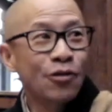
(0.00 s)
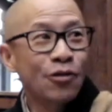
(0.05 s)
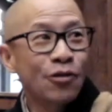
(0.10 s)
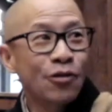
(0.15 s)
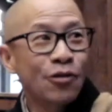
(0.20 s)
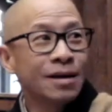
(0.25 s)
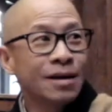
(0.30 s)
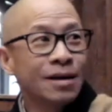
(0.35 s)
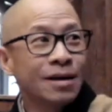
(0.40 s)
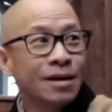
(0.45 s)

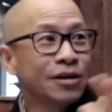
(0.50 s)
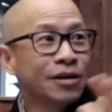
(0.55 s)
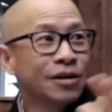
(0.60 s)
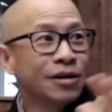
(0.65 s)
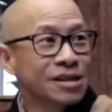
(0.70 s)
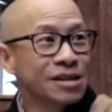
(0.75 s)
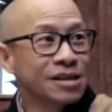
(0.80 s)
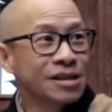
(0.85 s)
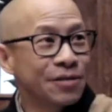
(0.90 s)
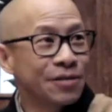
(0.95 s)
happen
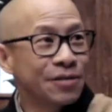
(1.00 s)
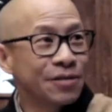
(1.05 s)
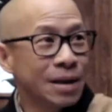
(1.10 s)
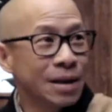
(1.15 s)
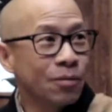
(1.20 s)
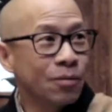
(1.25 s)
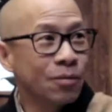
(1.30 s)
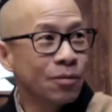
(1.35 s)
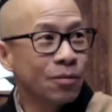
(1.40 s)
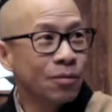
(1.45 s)
3
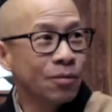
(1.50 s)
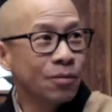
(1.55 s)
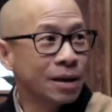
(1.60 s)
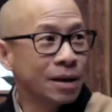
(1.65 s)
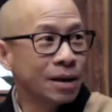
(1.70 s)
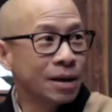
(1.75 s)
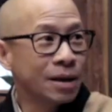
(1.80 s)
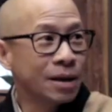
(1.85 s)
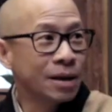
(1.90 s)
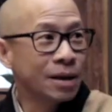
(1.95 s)
millions of
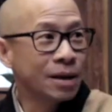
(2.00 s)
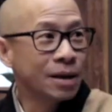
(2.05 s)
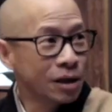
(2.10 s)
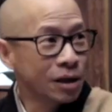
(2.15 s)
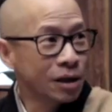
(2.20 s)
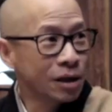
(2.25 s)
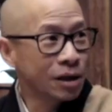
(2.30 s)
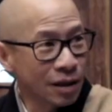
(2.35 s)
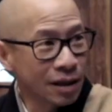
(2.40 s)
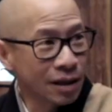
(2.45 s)
people,
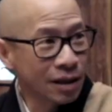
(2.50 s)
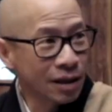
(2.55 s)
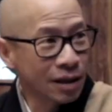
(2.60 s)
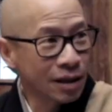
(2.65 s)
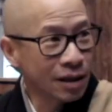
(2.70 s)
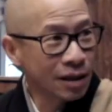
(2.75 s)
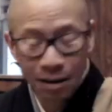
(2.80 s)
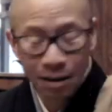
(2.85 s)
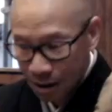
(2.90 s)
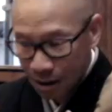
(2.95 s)
but if we
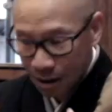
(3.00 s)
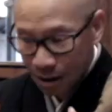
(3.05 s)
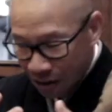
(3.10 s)
do